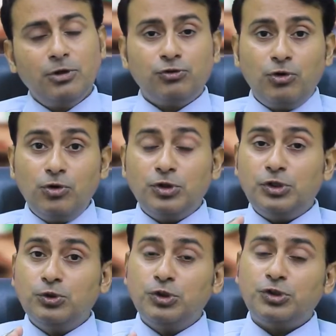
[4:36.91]
So
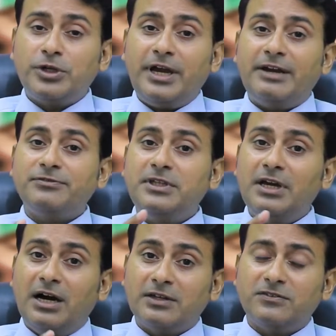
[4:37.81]
you should have
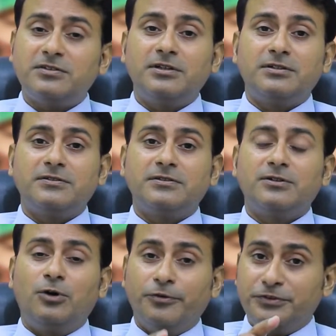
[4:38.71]
the answers
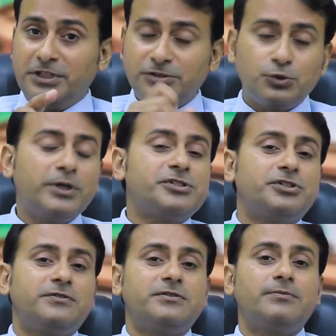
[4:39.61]
of these
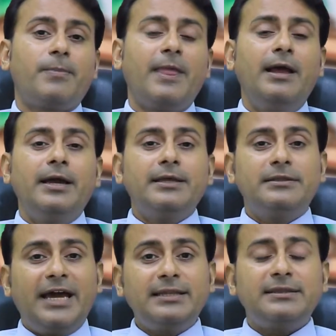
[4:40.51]
questions.
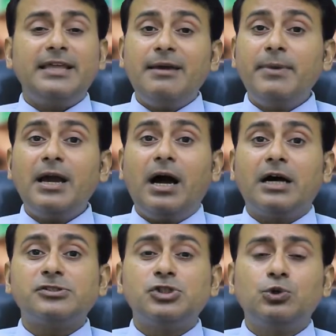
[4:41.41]
Then they may
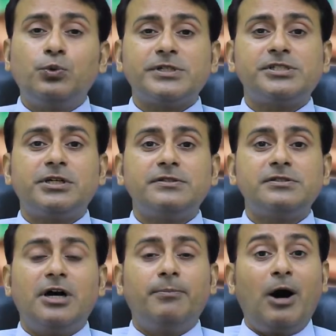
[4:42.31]
ask you
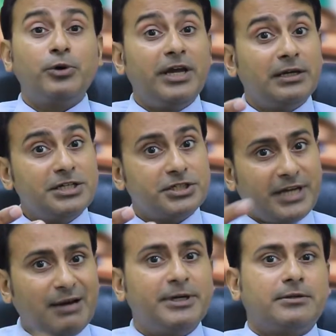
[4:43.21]
questions about English
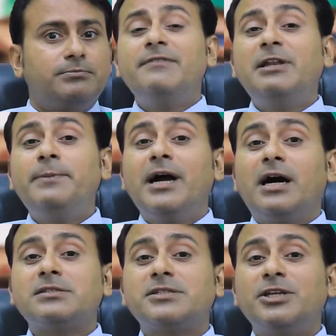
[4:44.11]
grammar. They will be
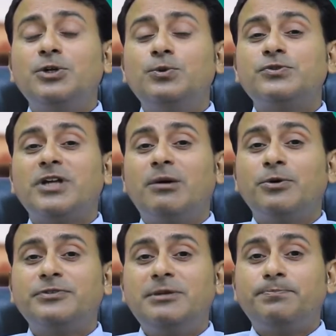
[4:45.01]
asking you some
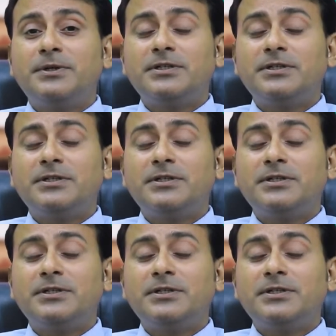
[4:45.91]
of the